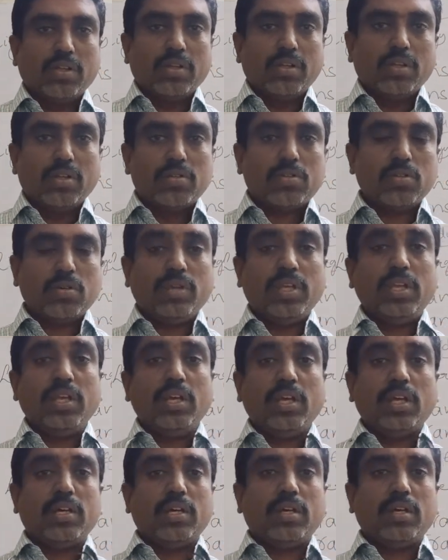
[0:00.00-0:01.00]
So
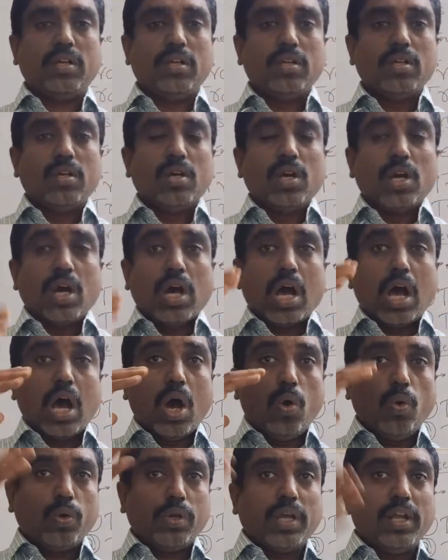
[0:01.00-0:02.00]
here,
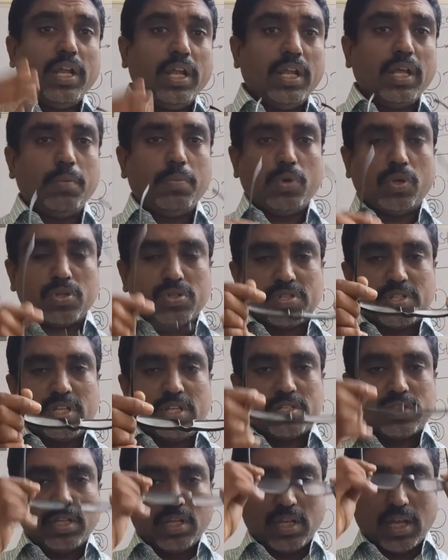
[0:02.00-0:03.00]
how can I able to see?
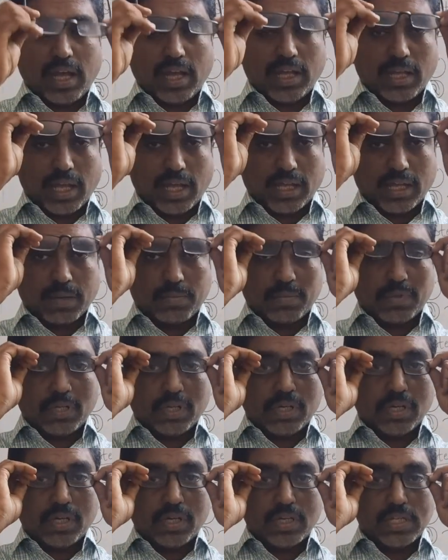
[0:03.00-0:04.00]
See, I kept
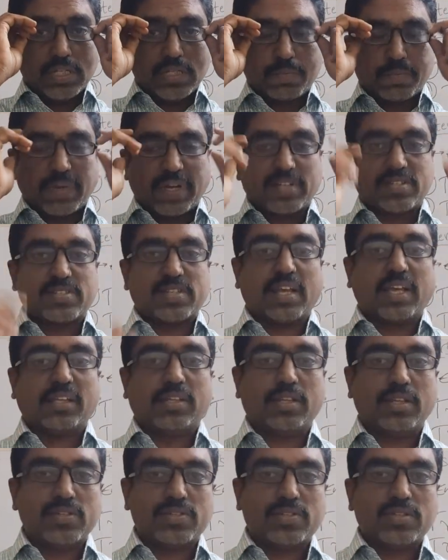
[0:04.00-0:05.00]
the specs like
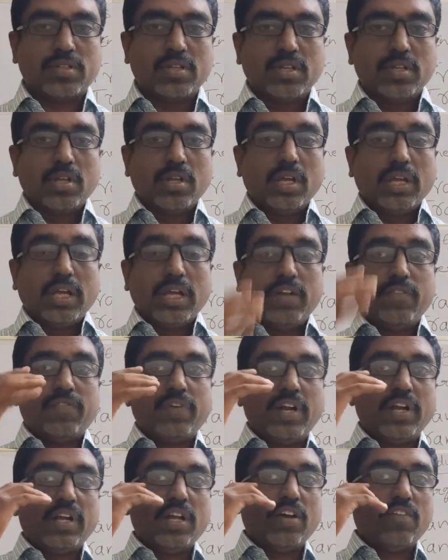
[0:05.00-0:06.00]
this. In
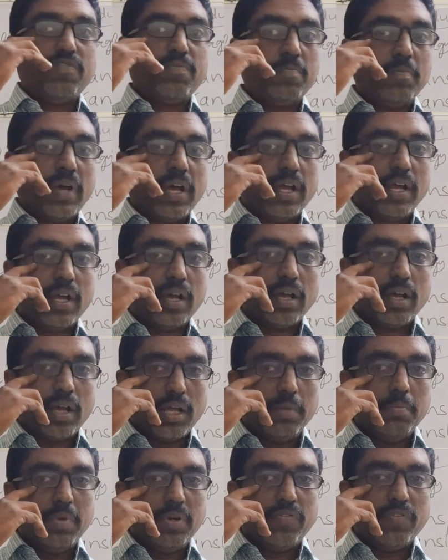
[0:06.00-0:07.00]
front of
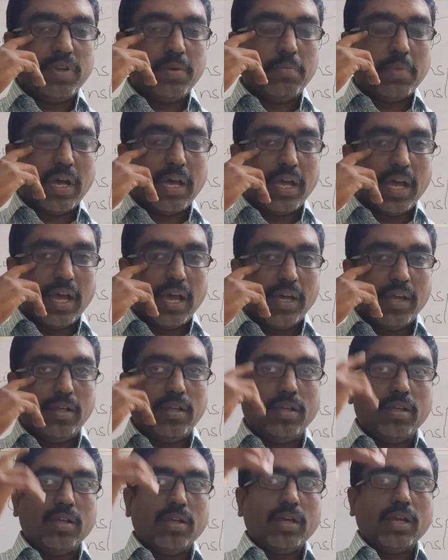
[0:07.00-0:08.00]
in between my
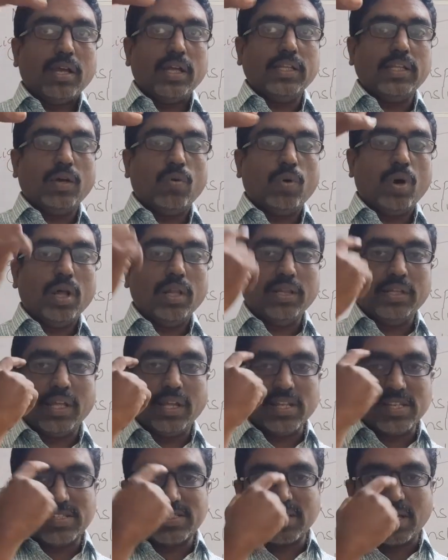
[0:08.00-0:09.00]
eye and the wall, there
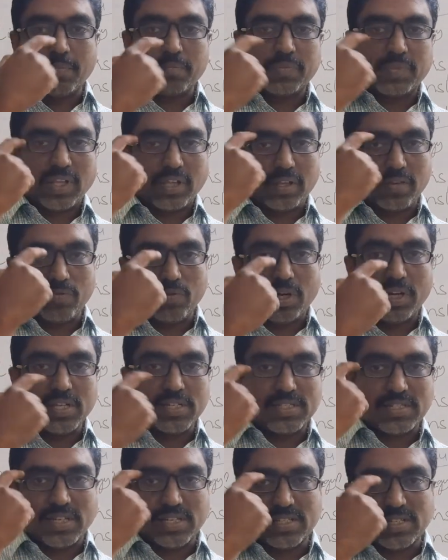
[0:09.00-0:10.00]
is something. What
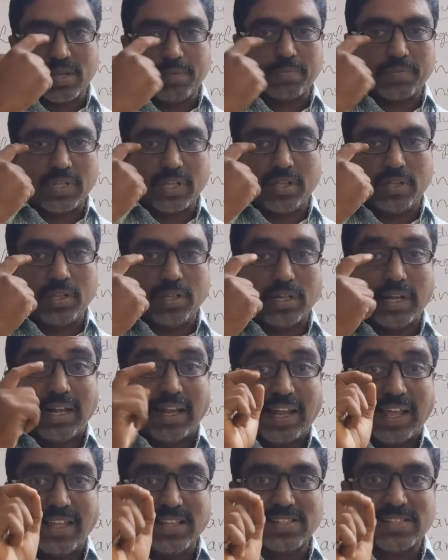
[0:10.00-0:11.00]
is that something?
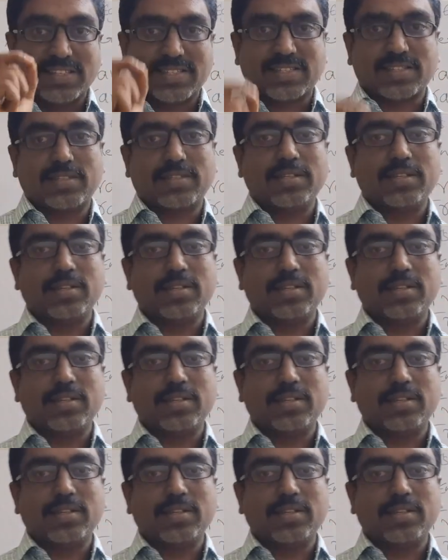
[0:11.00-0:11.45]
Lens.